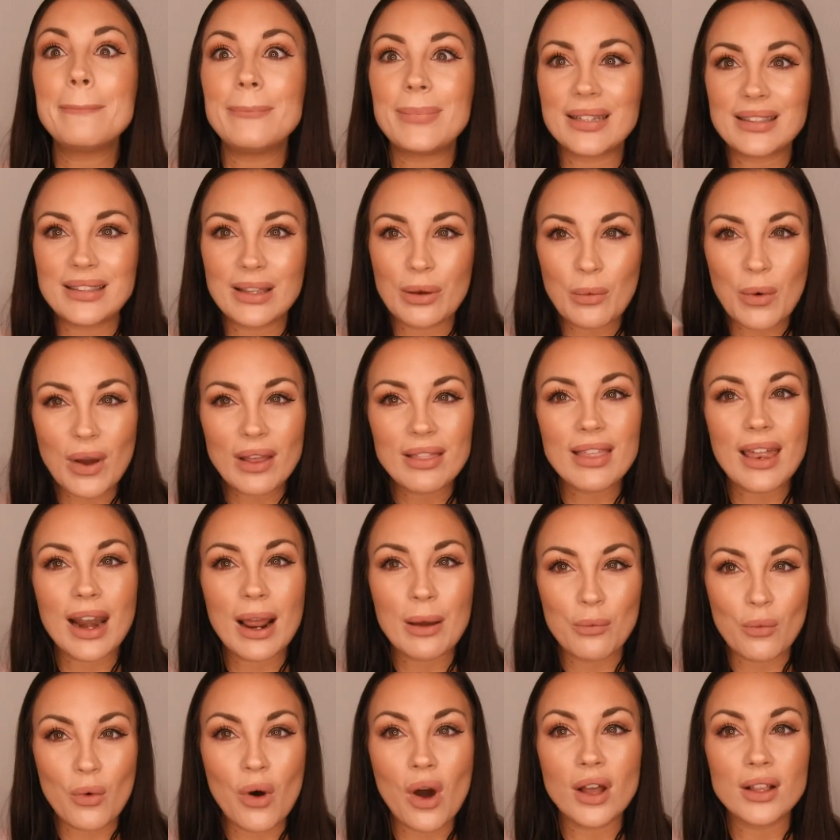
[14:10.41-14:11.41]
But the one that
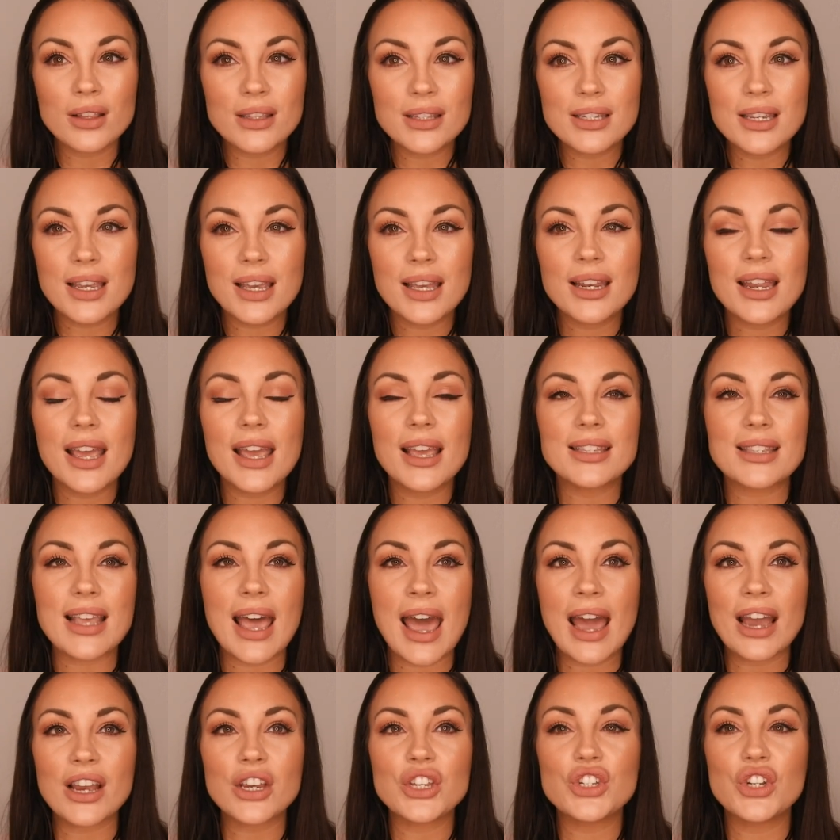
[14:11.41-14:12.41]
I wanted is
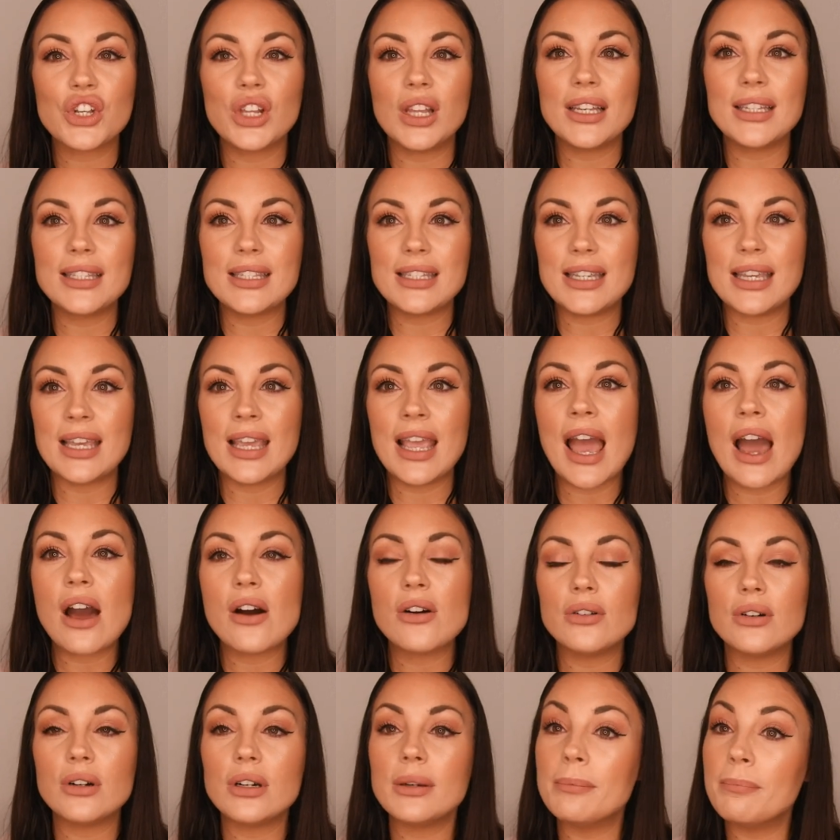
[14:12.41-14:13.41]
actually
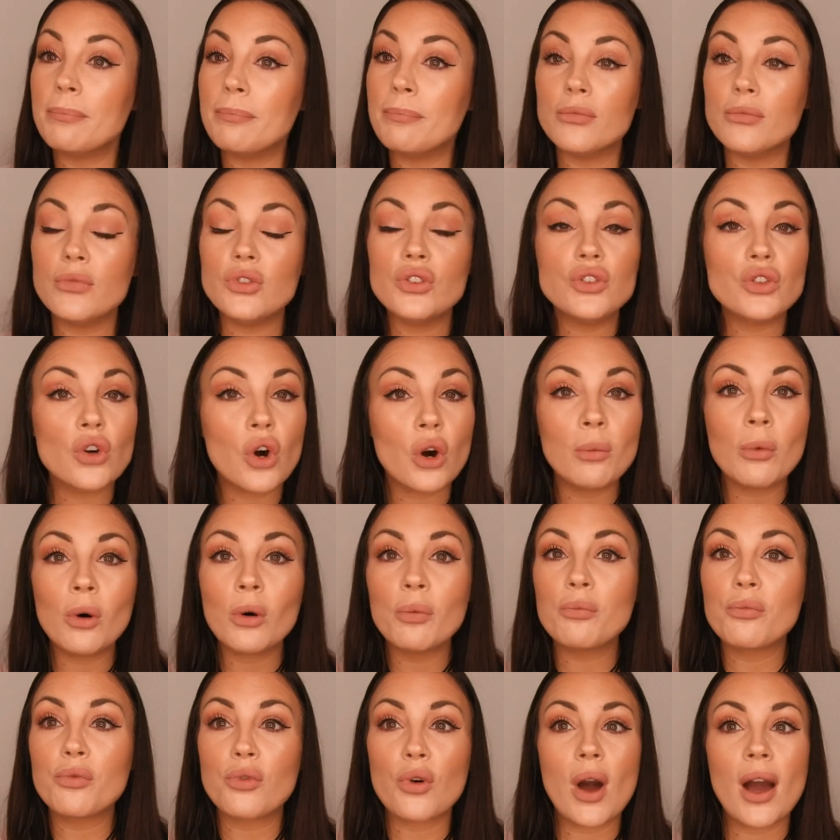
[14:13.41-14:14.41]
the
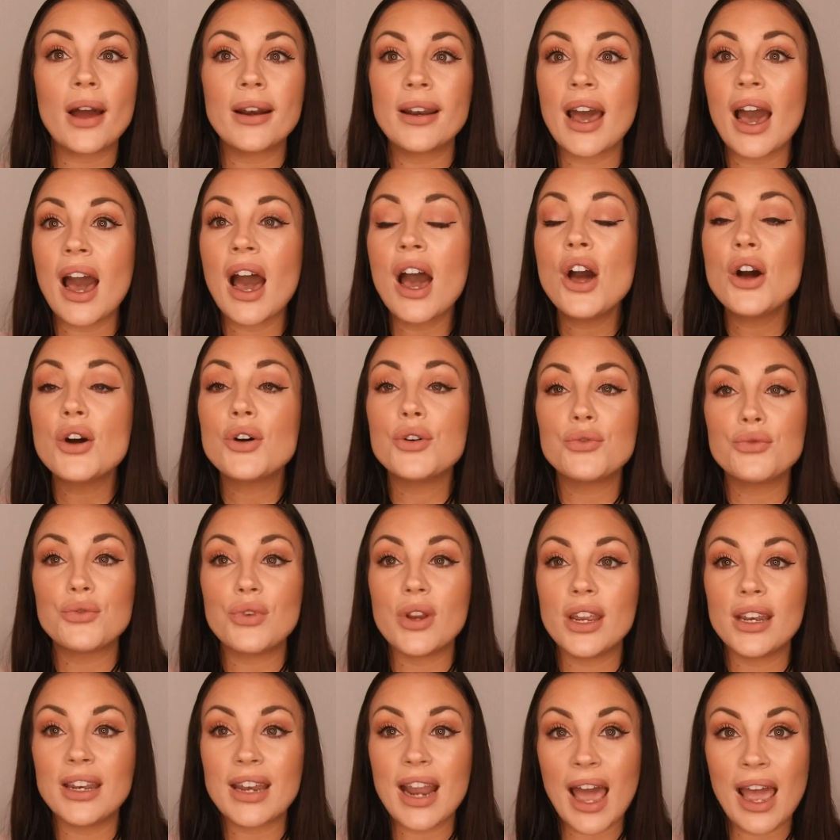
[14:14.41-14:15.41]
normal Prada
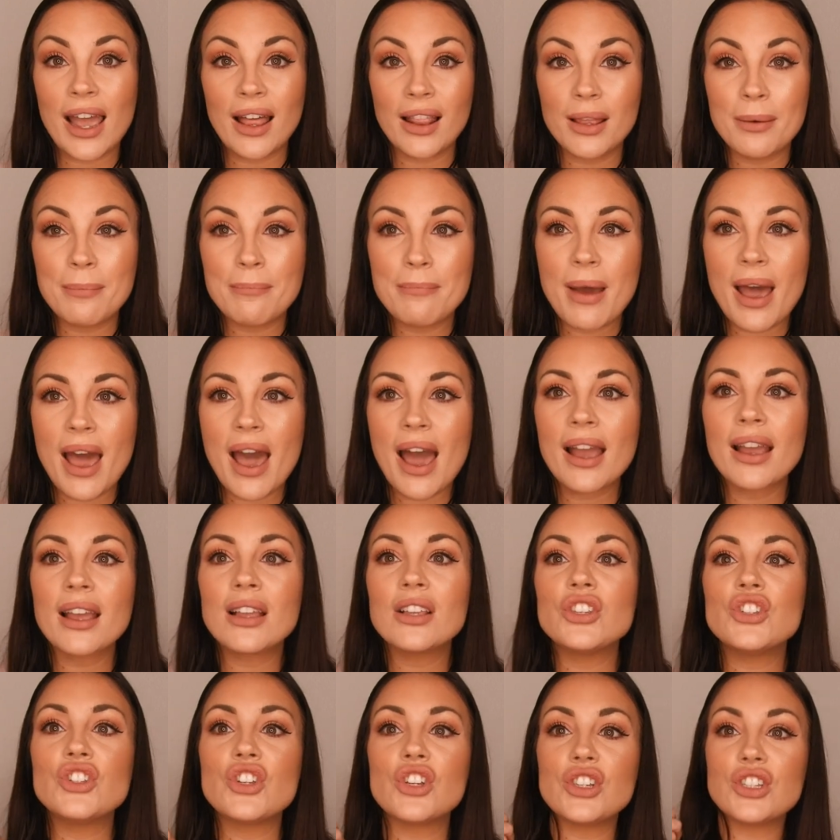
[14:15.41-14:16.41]
Re nylon
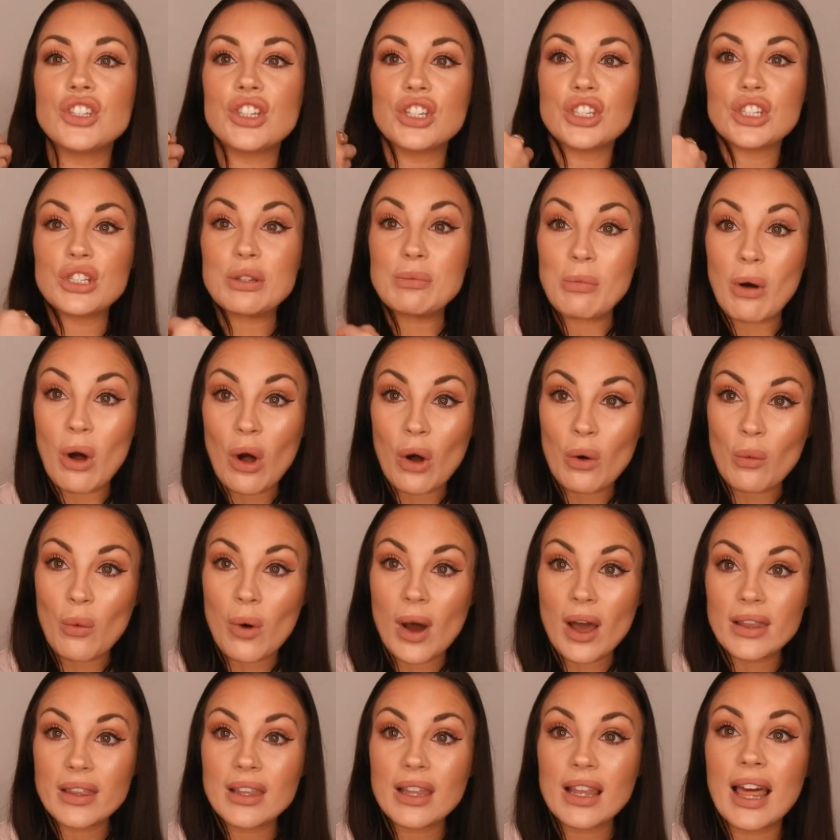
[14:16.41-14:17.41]
bag, just a small
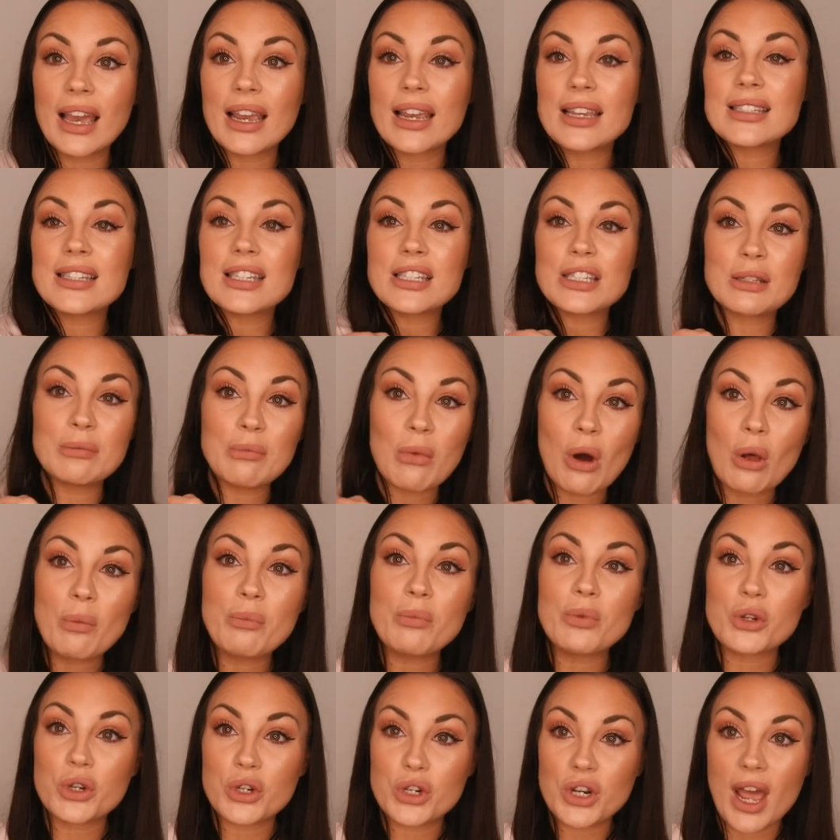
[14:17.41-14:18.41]
one, like it's a
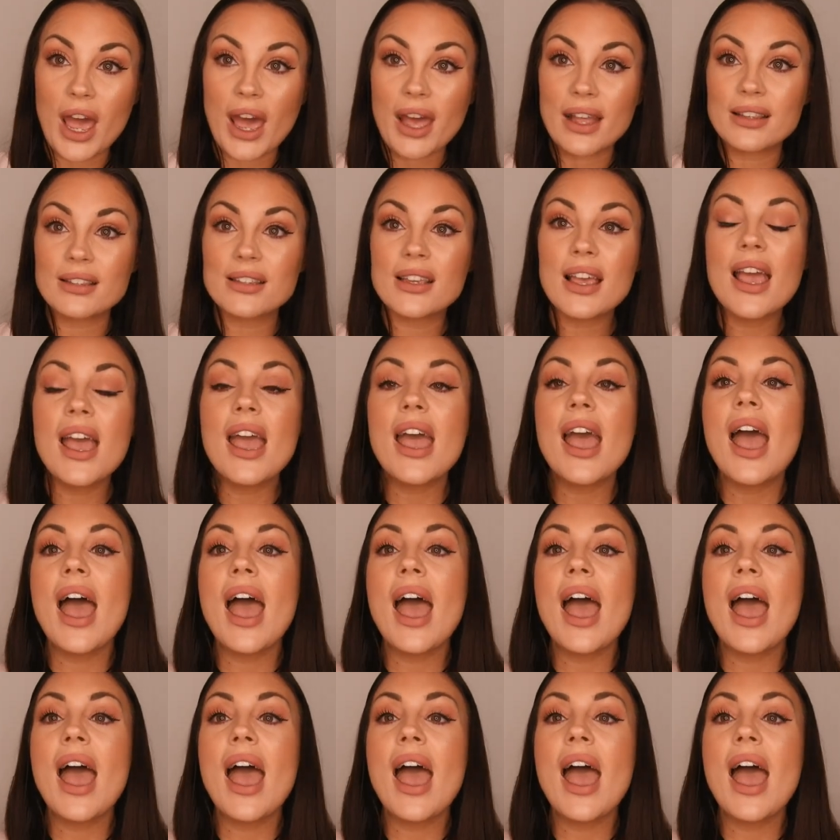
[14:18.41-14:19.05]
small pochette.